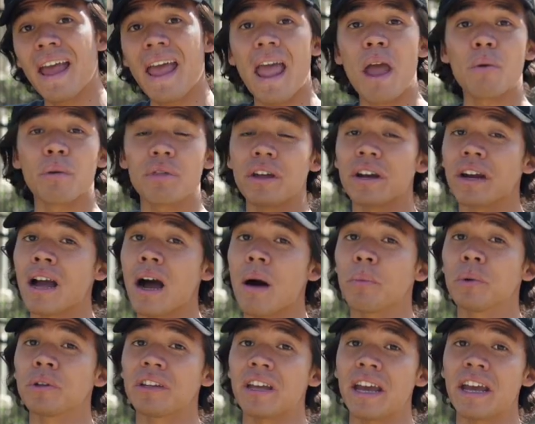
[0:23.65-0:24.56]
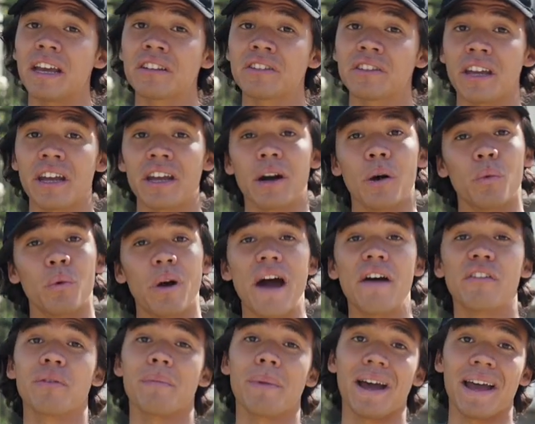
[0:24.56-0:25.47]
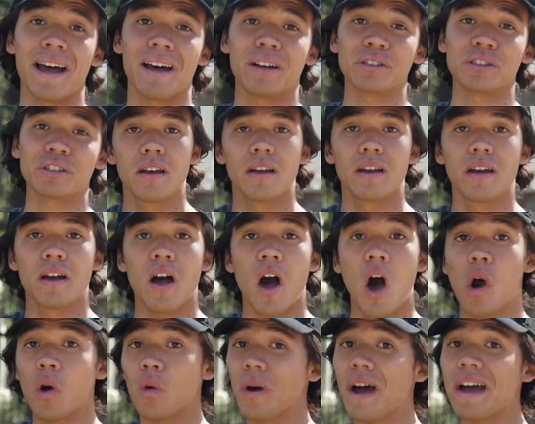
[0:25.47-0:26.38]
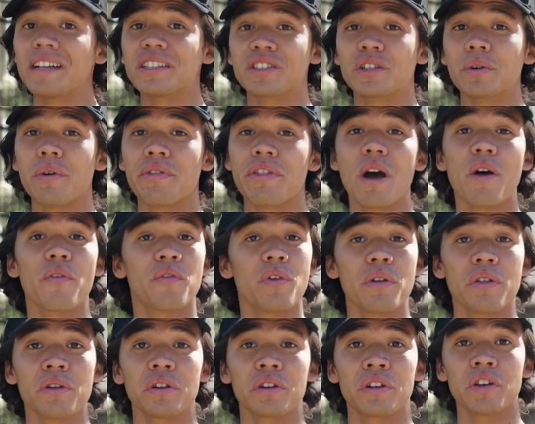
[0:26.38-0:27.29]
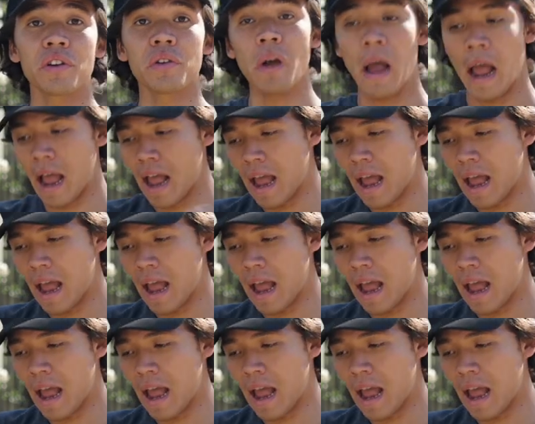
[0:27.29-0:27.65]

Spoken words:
and within a couple days, it arrived in my house. All right, so without further ado,